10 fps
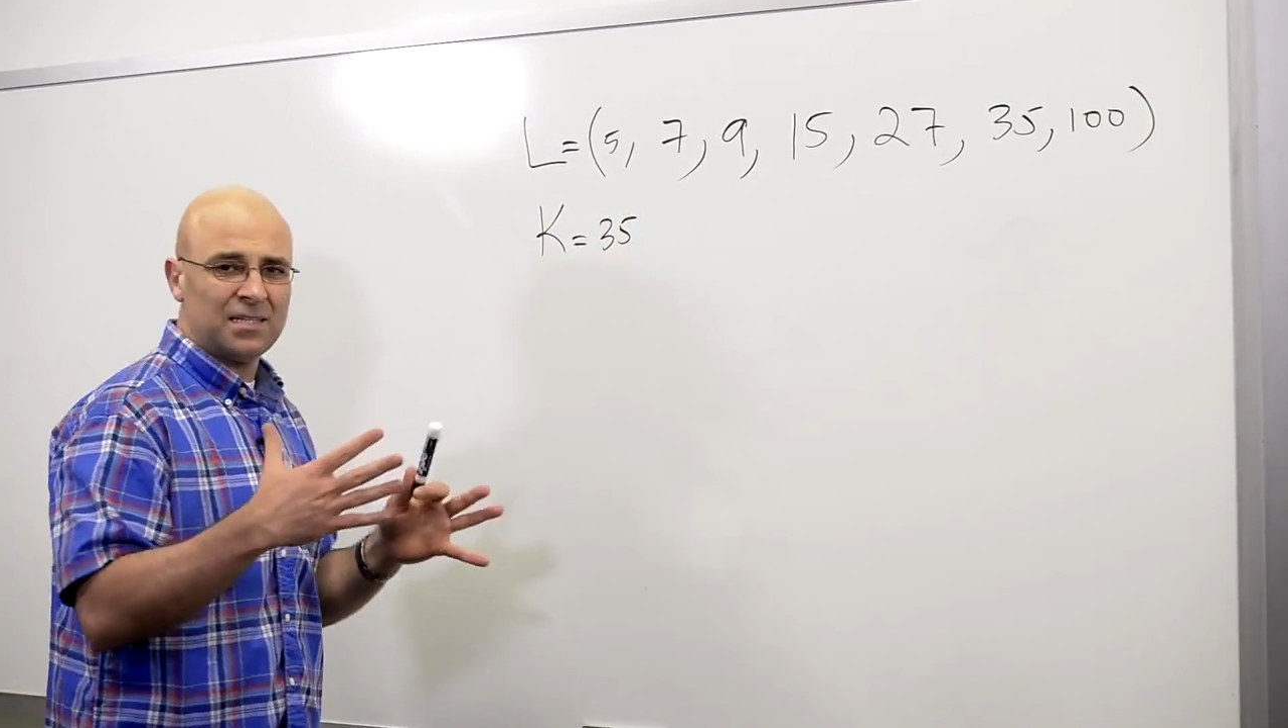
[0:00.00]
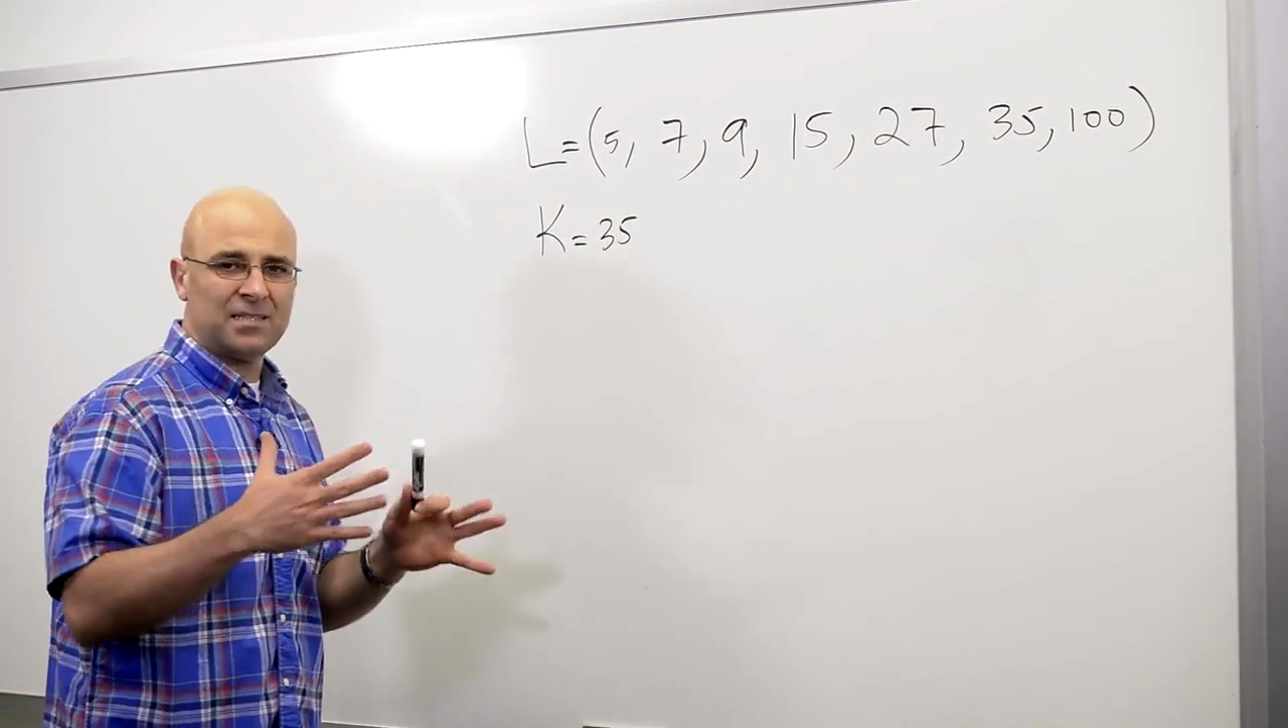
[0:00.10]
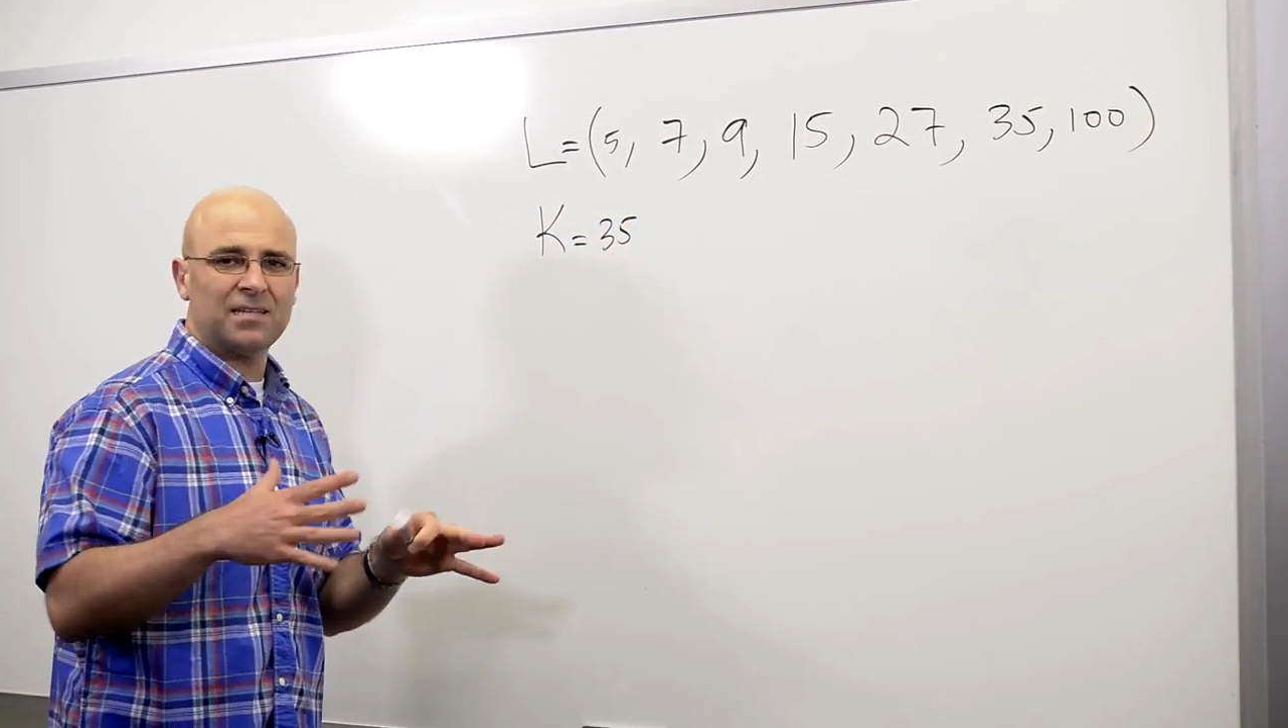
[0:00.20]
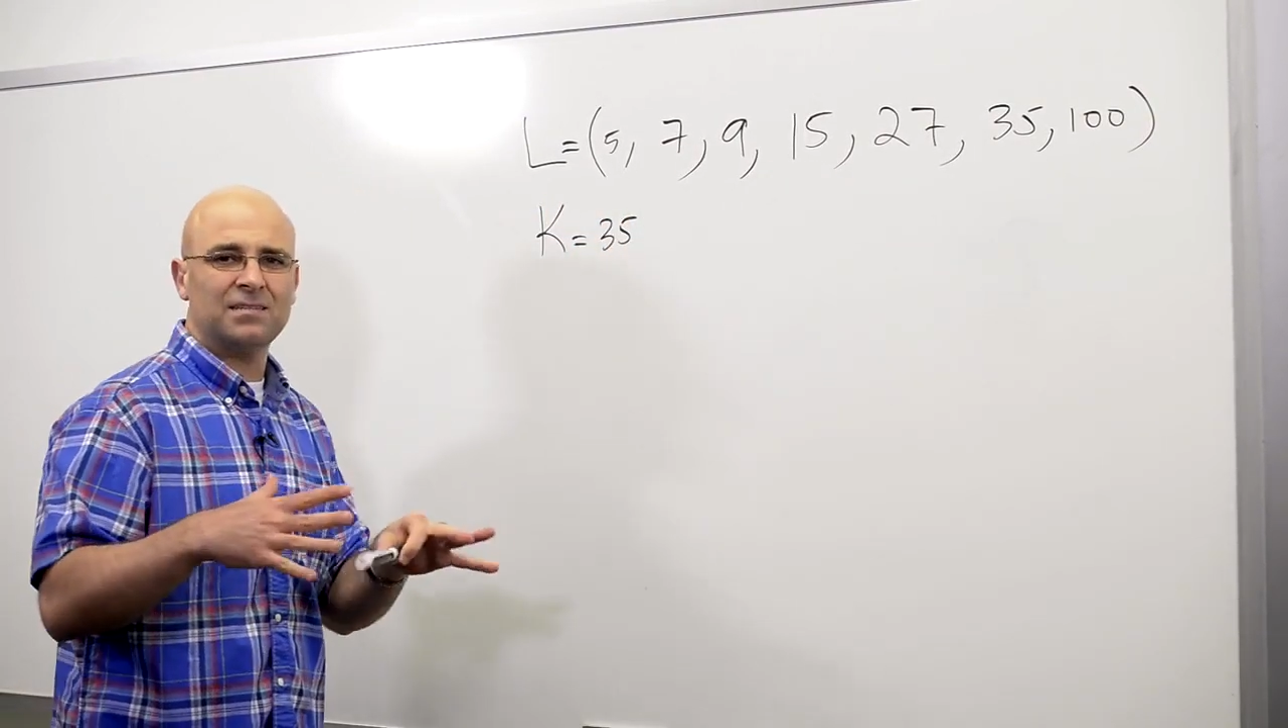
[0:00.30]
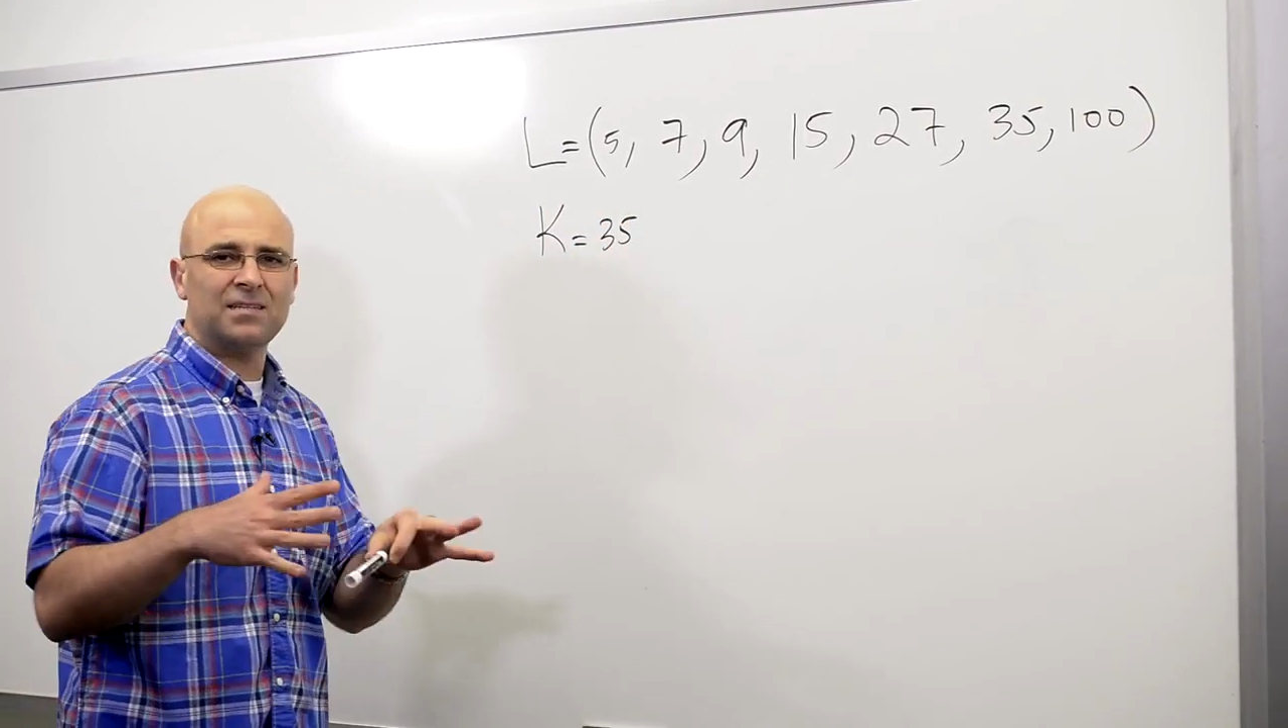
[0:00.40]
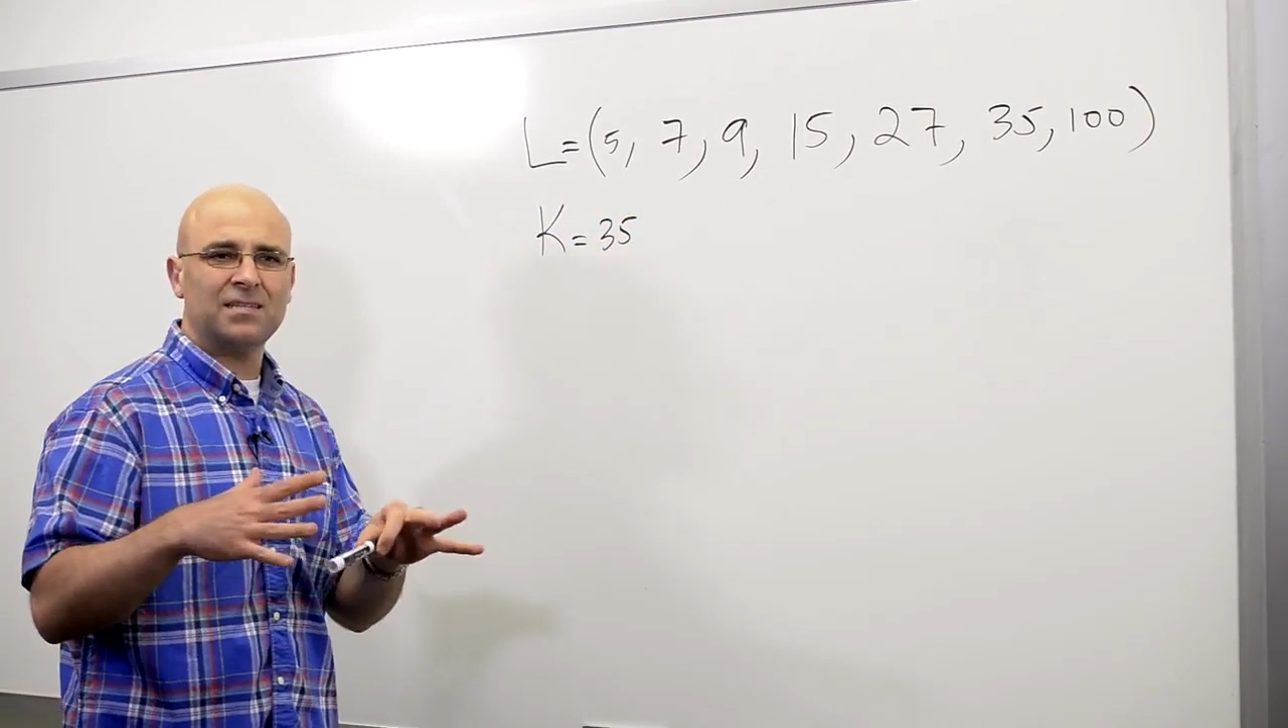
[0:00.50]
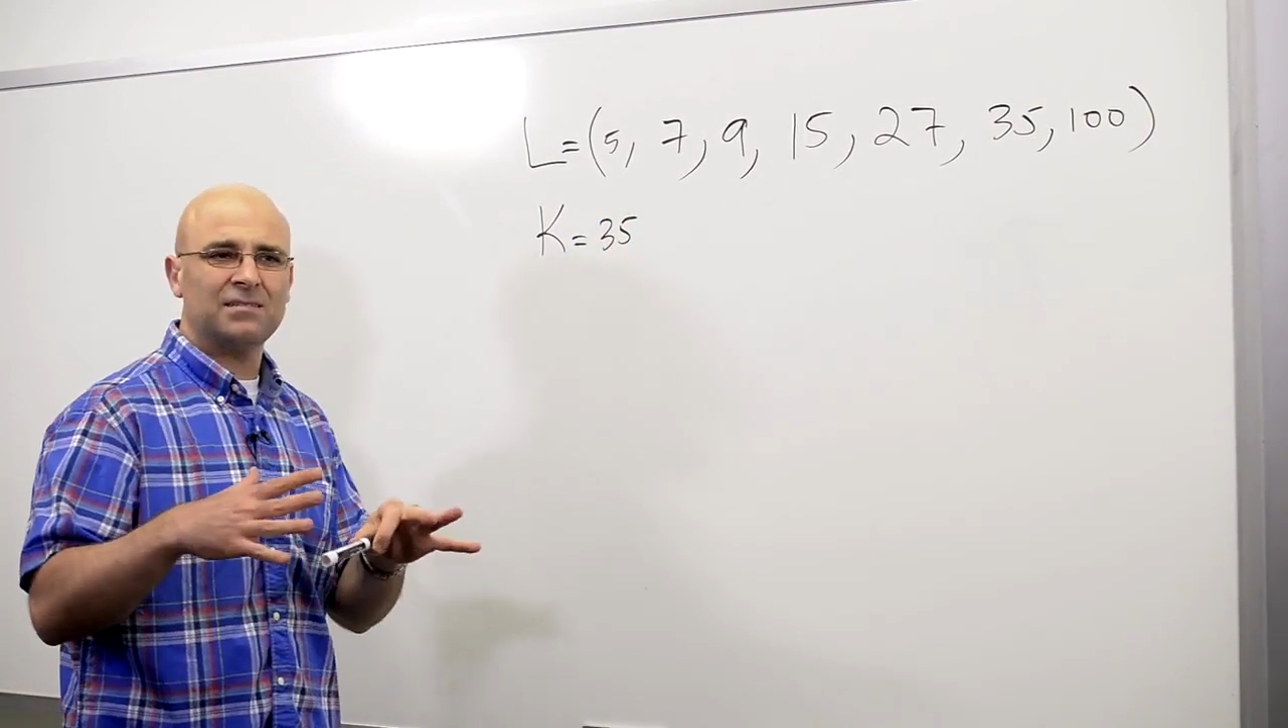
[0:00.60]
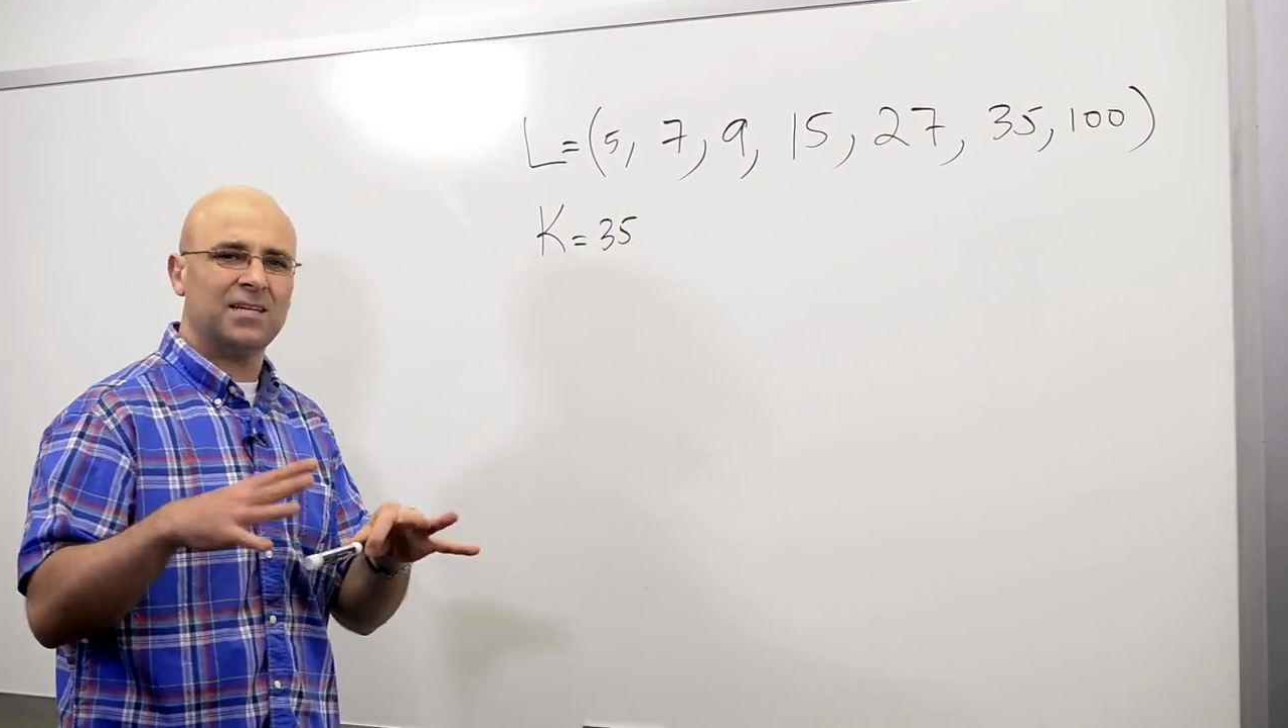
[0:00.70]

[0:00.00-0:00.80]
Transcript: it in